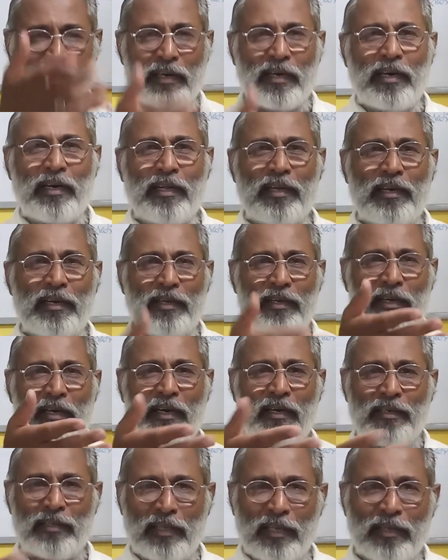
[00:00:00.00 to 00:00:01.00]
readied,
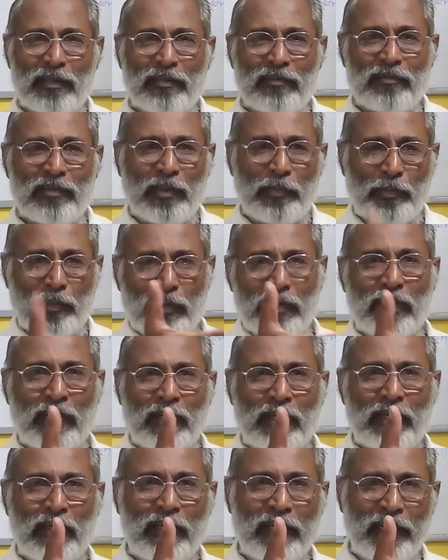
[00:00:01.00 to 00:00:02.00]
and then they put
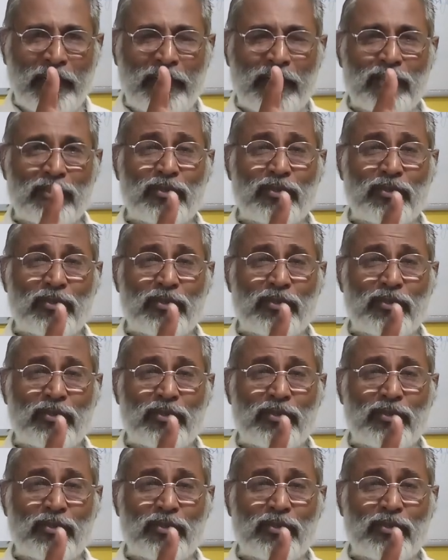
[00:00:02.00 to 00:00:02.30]
a net